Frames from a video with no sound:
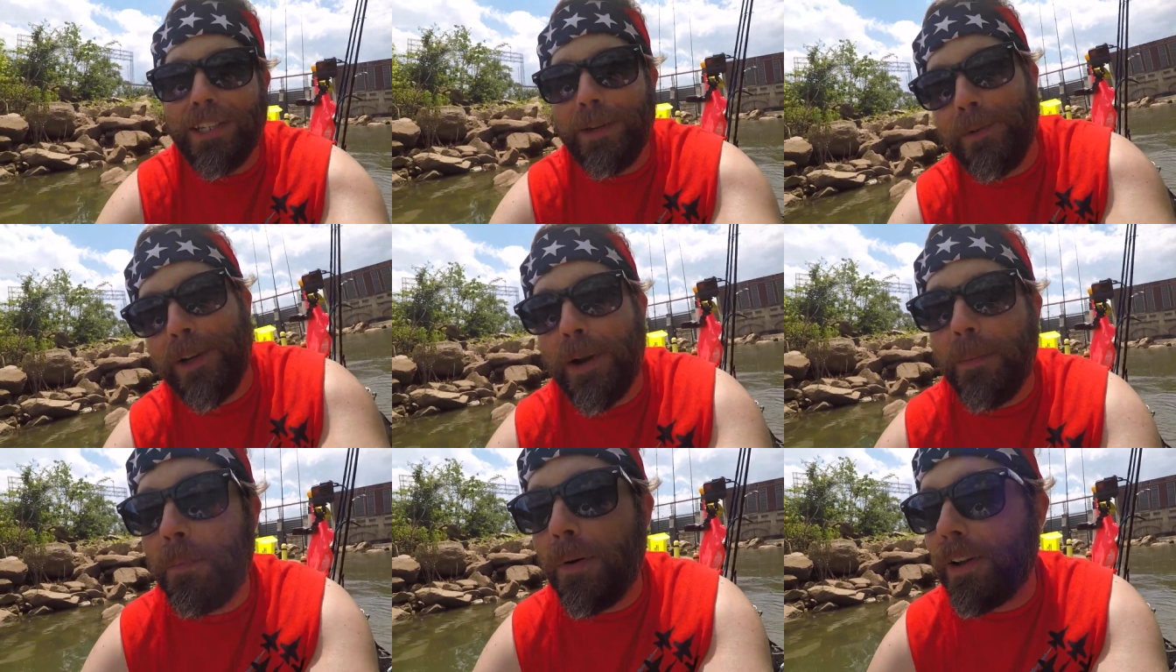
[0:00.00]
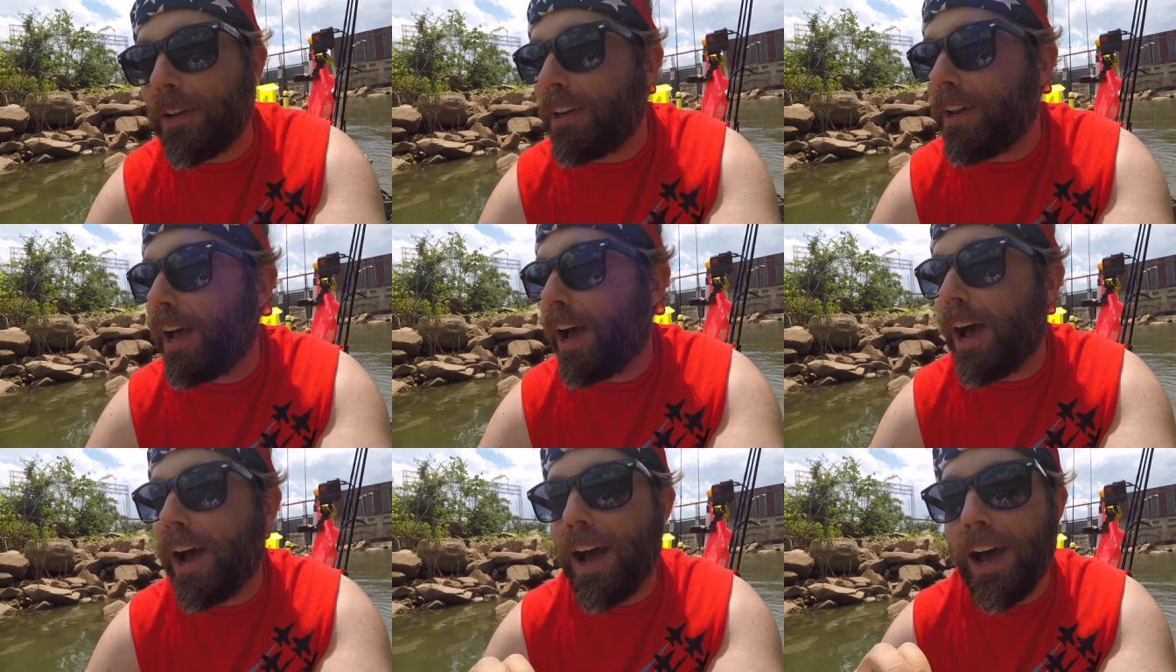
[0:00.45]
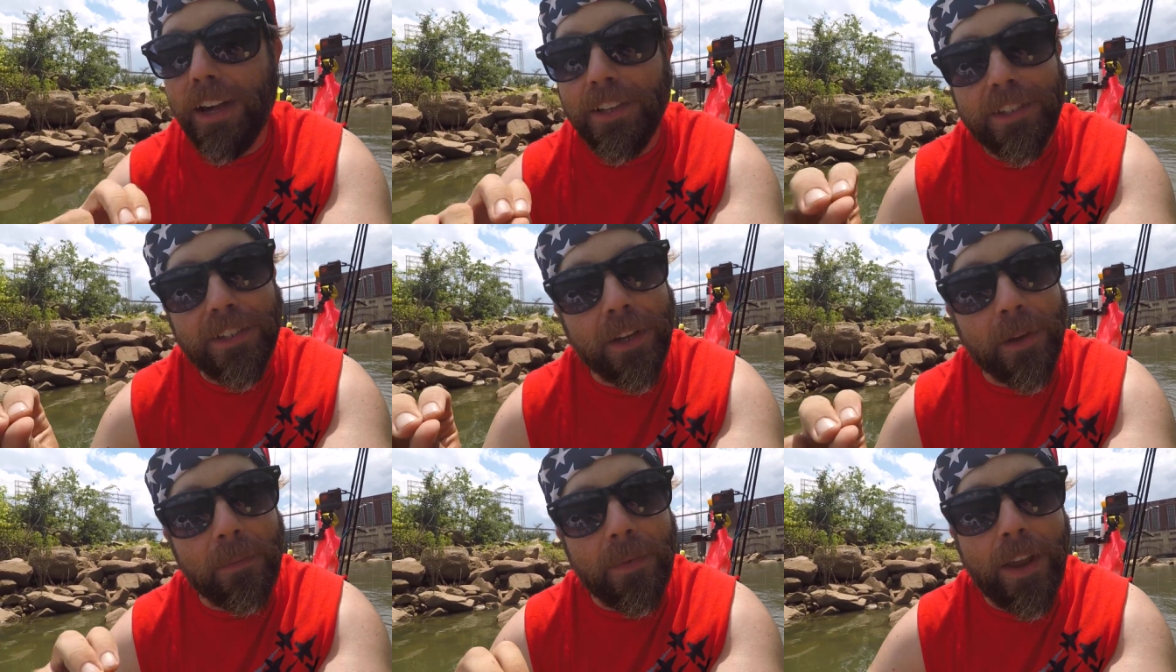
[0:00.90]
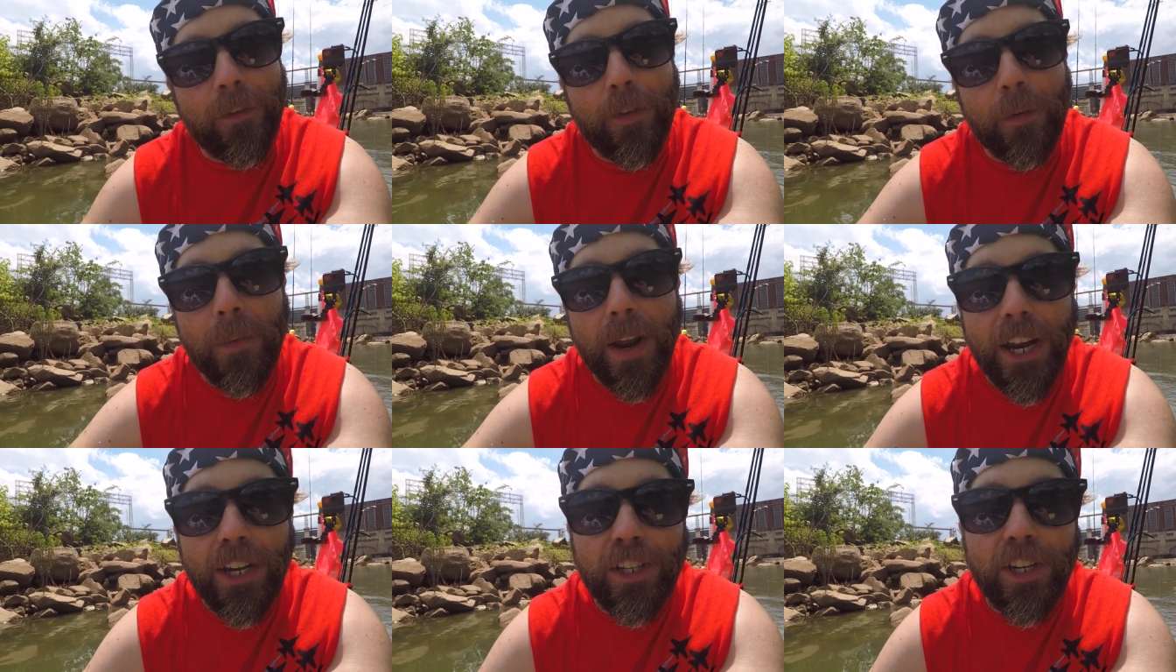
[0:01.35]
I'm going to put uh, some
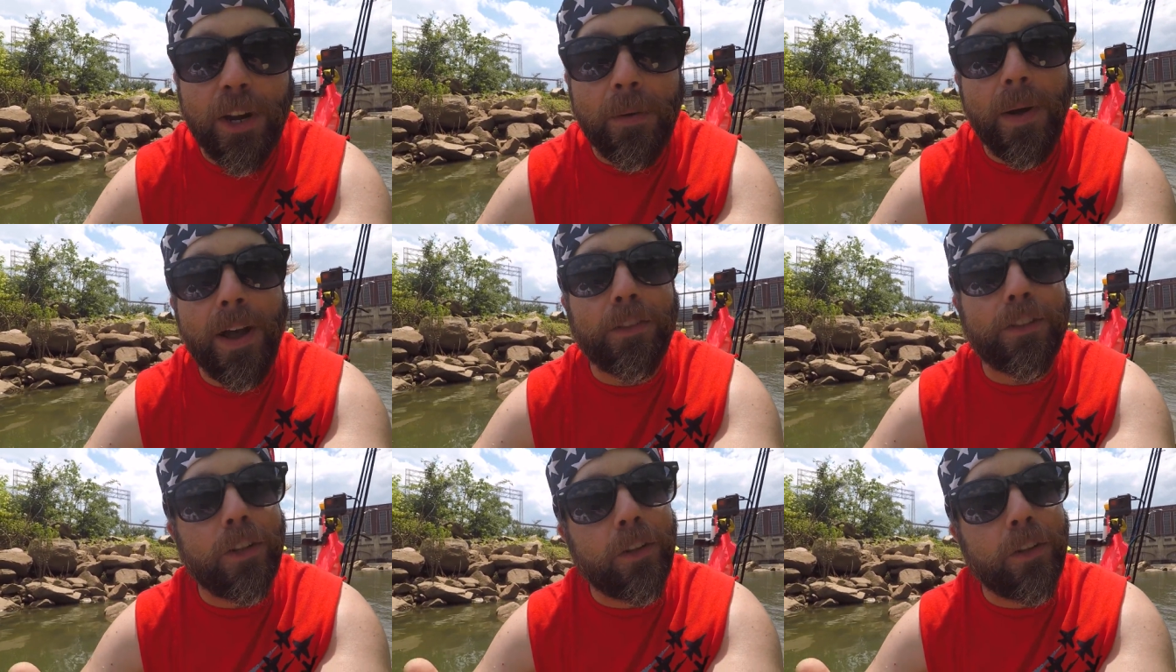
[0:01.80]
information about